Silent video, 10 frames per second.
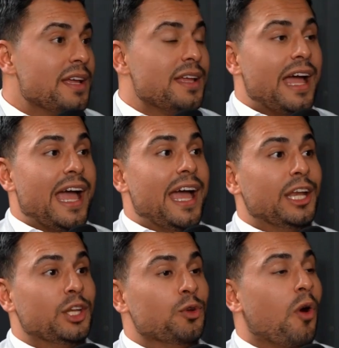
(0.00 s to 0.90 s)

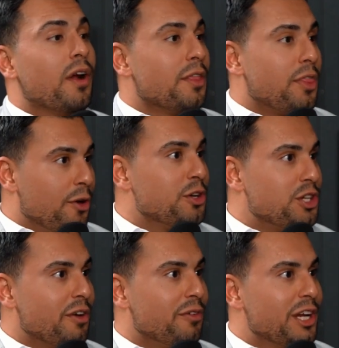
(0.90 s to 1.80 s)
And you are the third
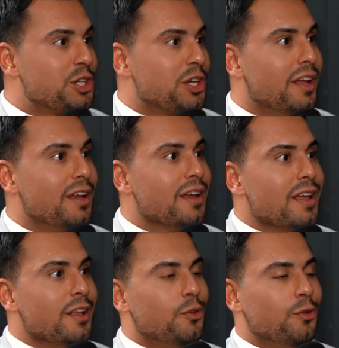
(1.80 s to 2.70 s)
generation
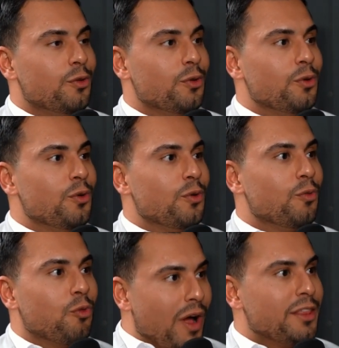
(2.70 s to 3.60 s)
to
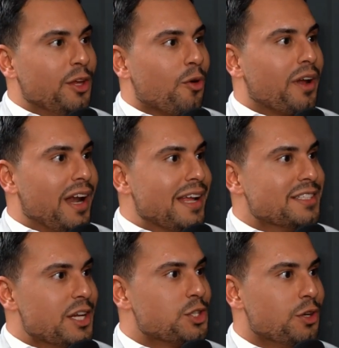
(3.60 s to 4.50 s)
run the
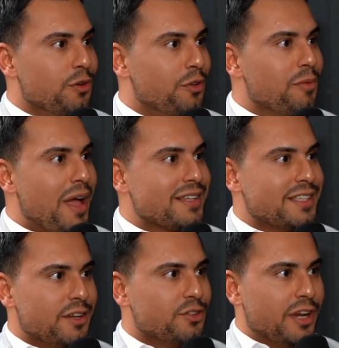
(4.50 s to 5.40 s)
organization of RE/MAX
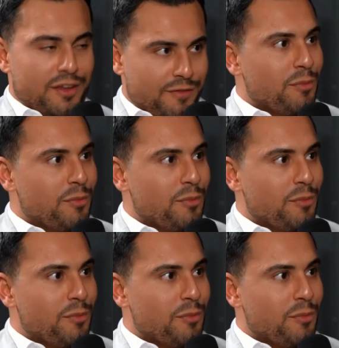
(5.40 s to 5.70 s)
that is today, if I'm